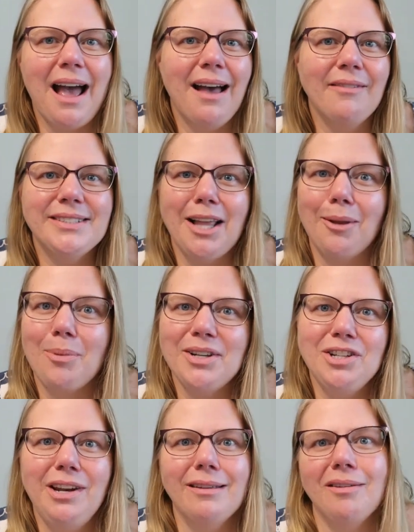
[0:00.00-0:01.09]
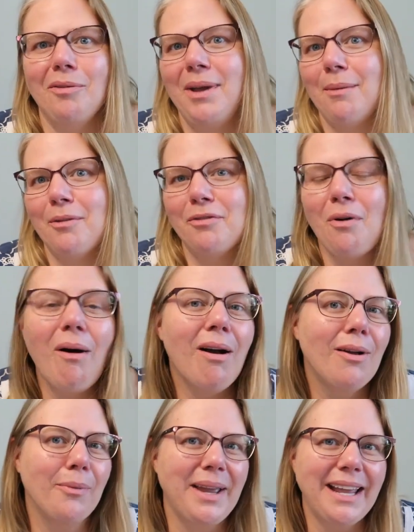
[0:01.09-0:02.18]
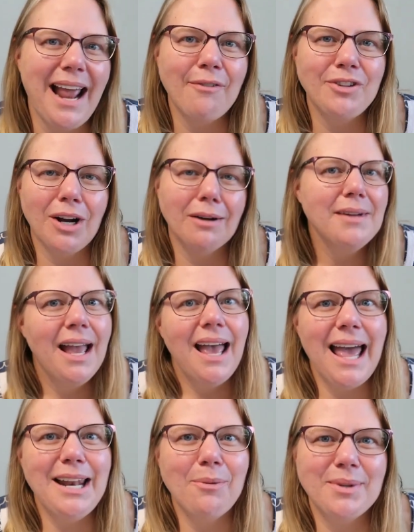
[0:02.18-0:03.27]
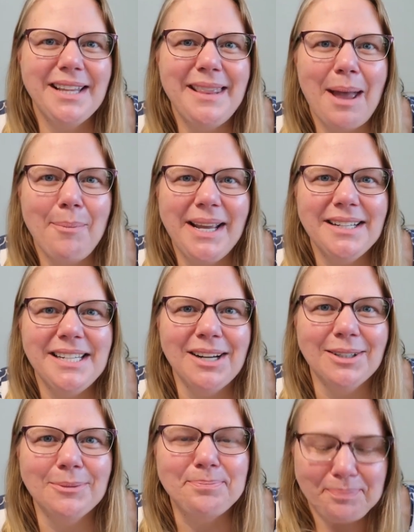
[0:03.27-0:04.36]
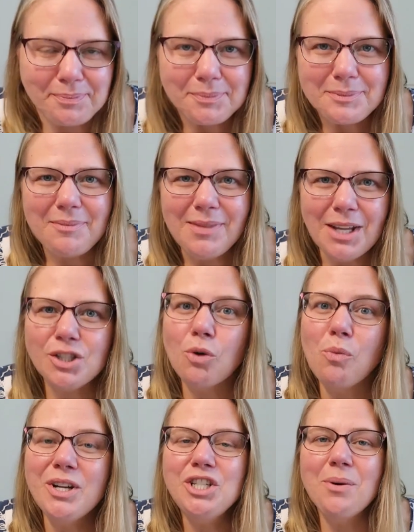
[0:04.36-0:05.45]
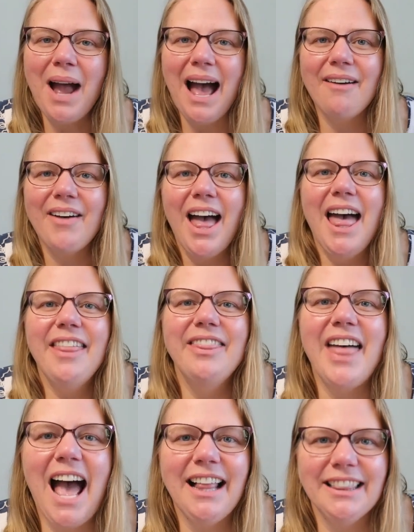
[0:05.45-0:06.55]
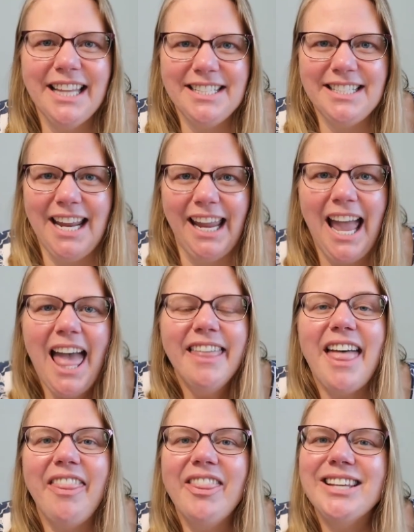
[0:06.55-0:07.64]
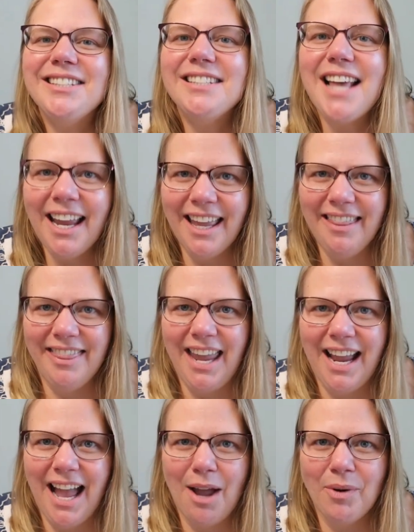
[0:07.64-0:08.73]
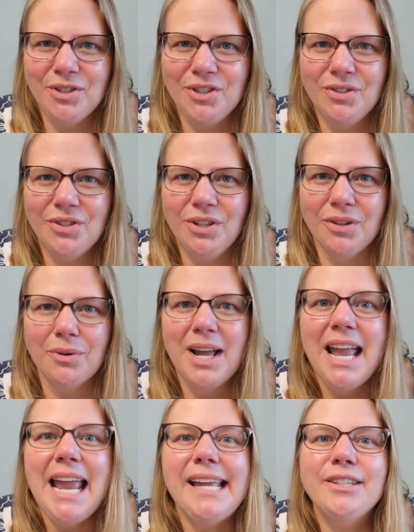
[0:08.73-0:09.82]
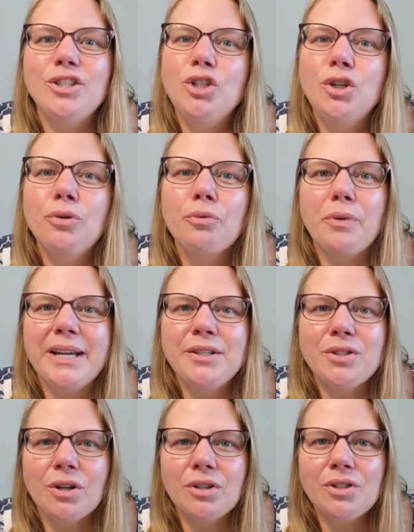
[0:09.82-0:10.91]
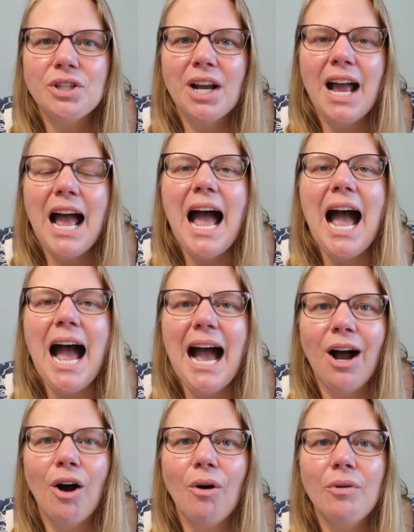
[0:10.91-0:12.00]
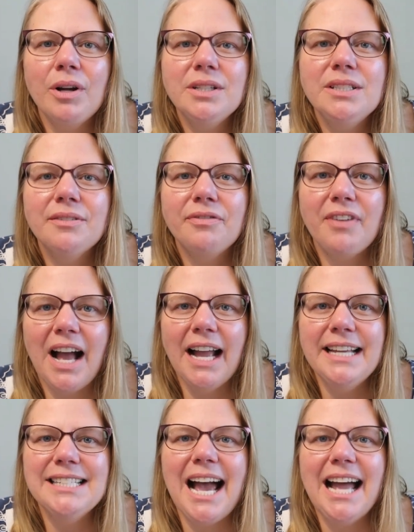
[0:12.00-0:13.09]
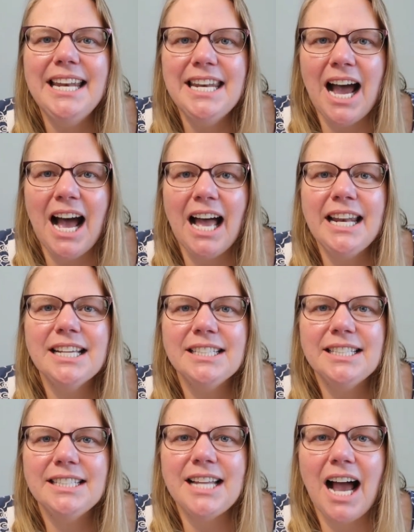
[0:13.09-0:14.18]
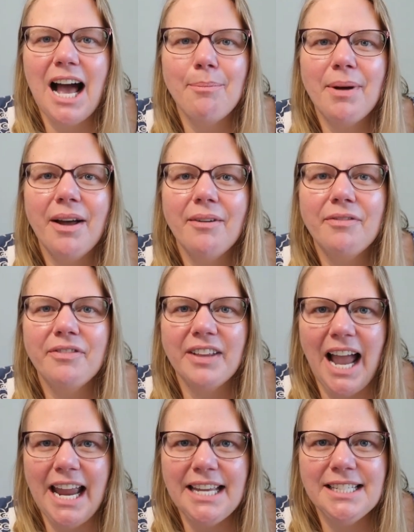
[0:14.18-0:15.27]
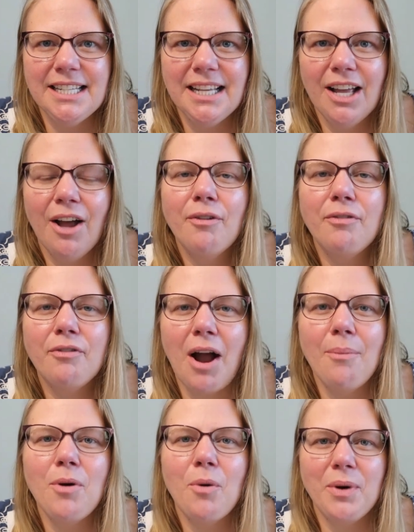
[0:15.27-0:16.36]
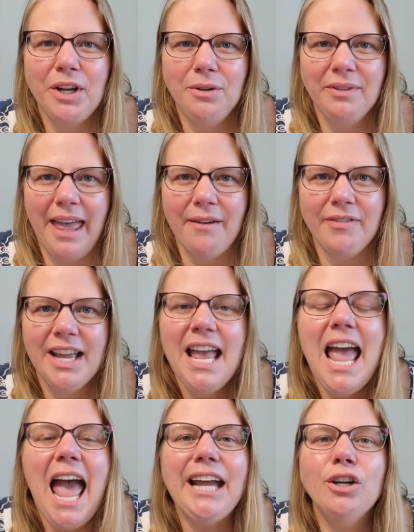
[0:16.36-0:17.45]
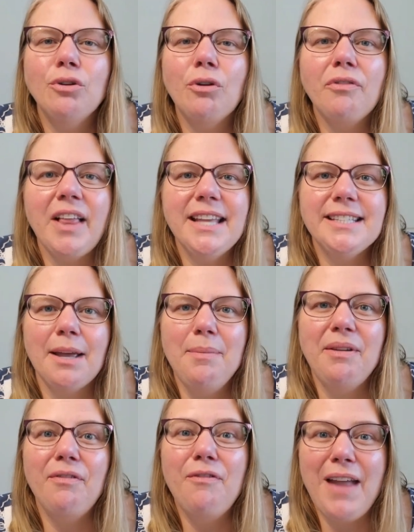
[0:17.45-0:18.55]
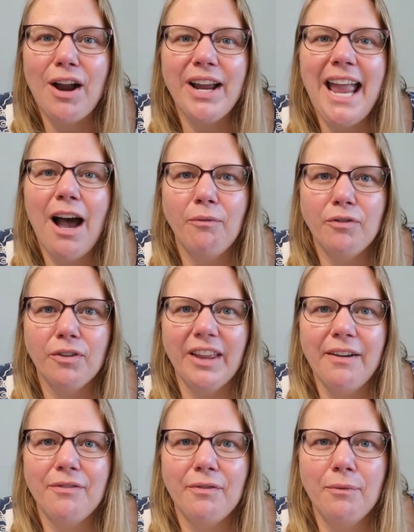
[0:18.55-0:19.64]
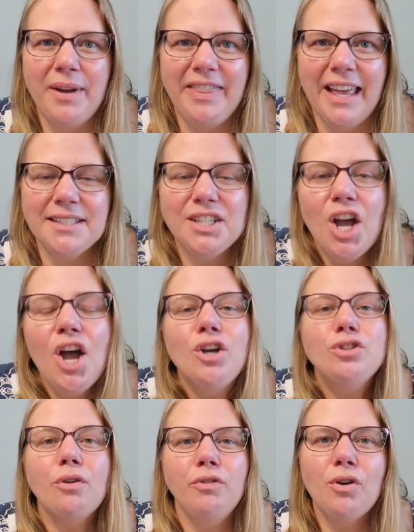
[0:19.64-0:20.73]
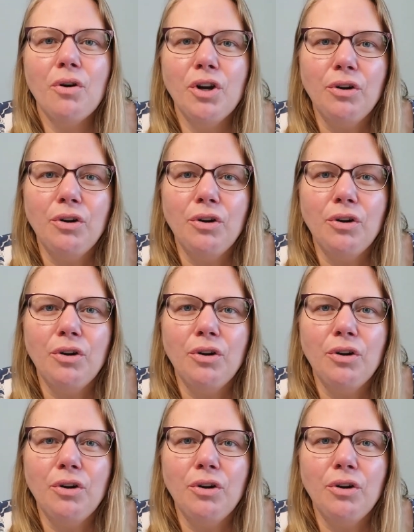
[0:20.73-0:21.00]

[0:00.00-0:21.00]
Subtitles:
have a celebration either the weekend before or the weekend after, and it wasn't that big a deal. So once you have that listing, then the second thing I want you to do is to research how to find a non-stop flight from where you live. And Google Flights can be very helpful with this. So if you go to